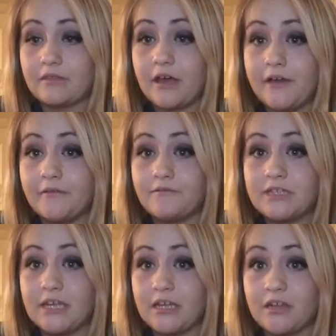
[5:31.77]
thought of
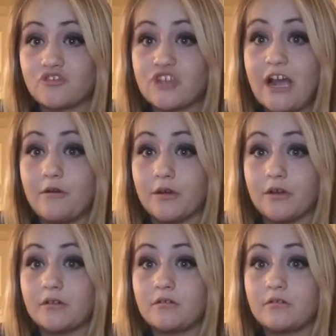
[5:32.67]
taking a
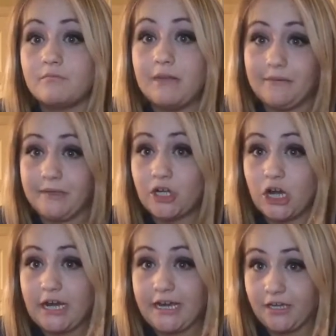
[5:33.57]
shower made me
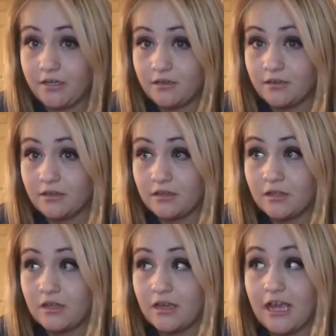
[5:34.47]
cry.
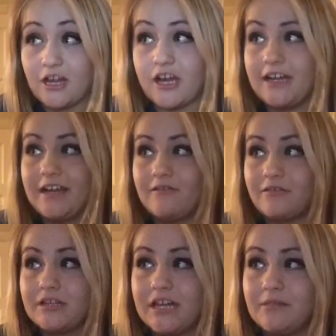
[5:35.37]
I cried
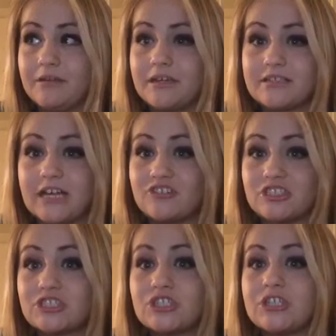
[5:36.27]
every day because I
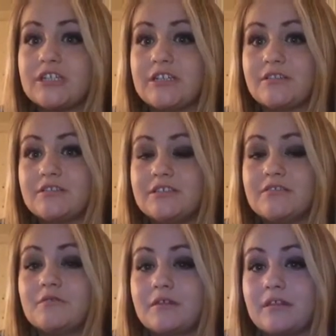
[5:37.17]
just couldn't
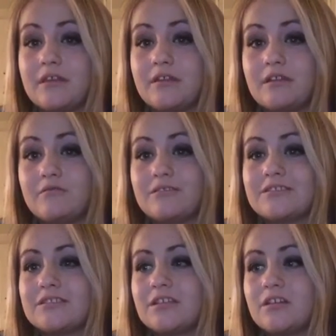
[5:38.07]
deal with it. It
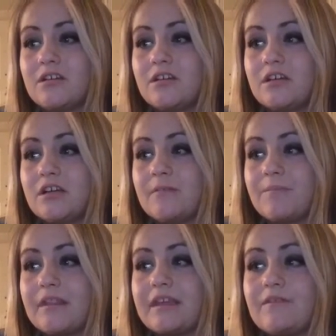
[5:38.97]
was
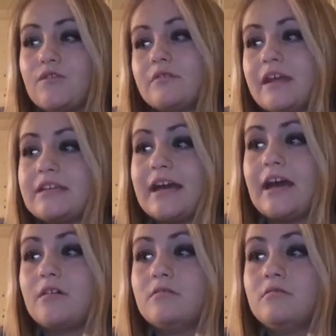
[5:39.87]
like if you laid
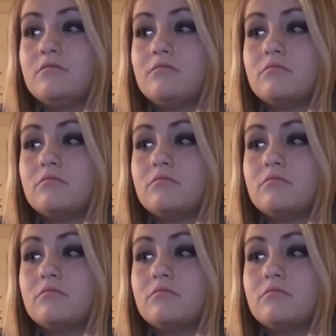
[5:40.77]
down,